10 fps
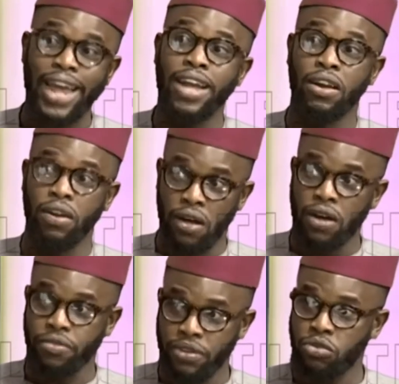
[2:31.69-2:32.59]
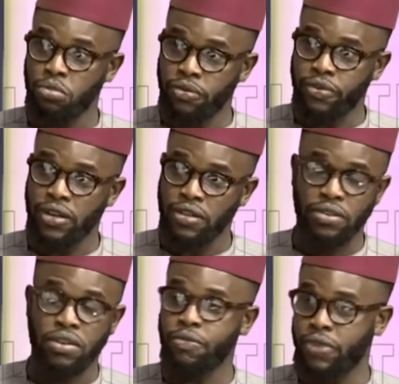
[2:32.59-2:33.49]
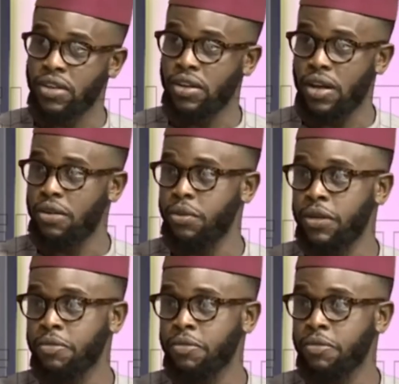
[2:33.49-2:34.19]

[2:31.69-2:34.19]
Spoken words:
It's going to affect the economy.